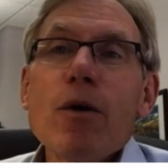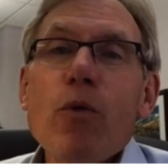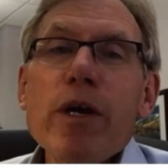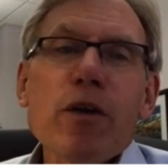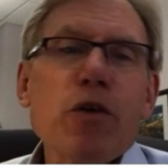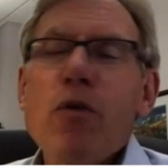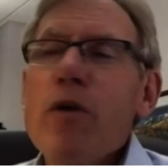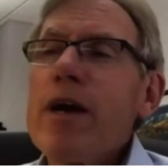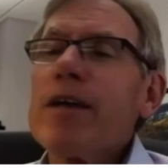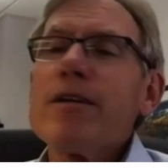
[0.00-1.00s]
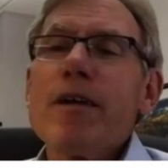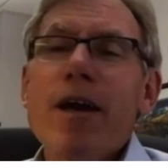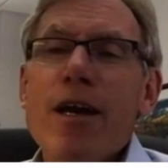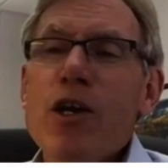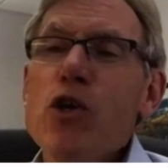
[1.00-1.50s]
We could create
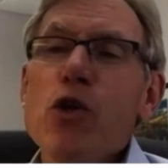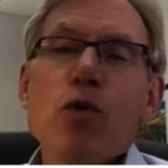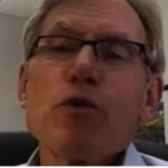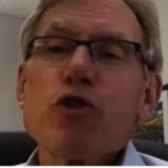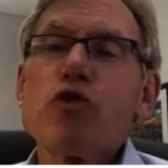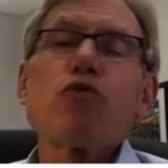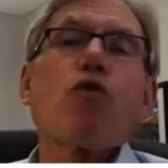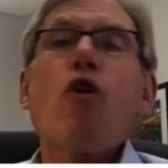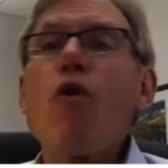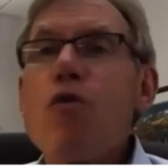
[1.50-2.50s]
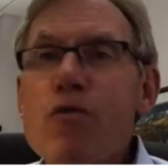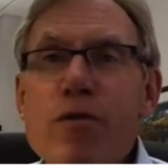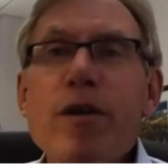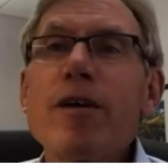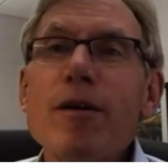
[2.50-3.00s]
a huge
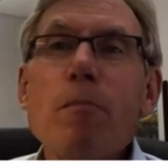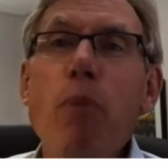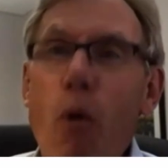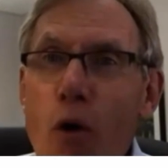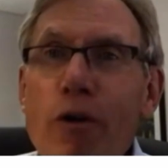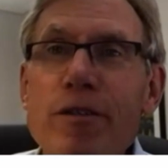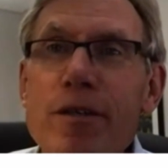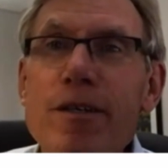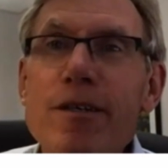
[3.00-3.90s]
drone port